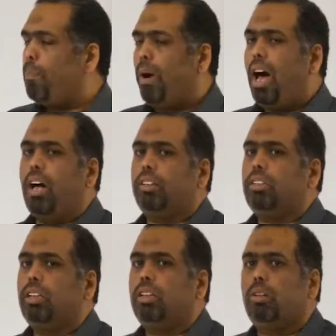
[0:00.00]

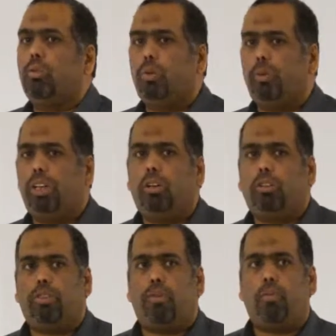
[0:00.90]
But when we
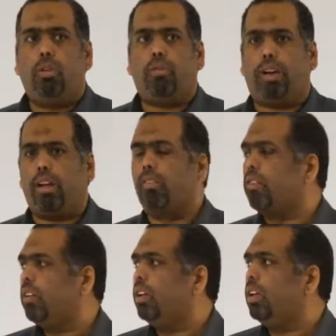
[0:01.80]
look to the
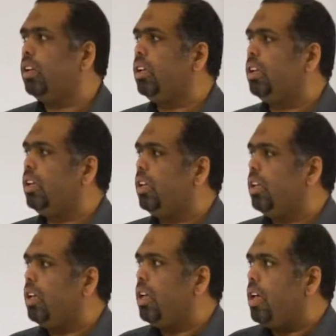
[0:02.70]
phosphorus,
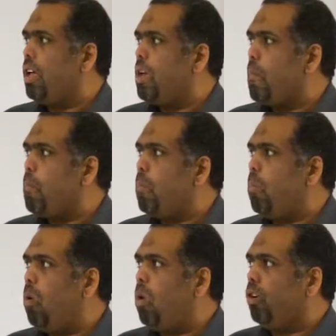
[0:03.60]

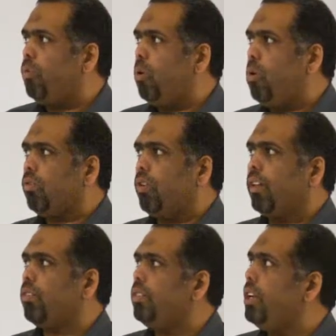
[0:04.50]
more
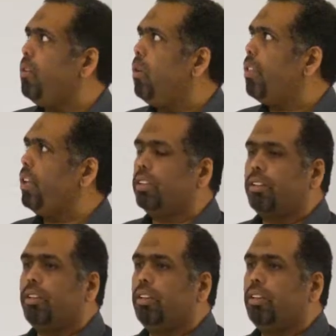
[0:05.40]
phosphorus in the northern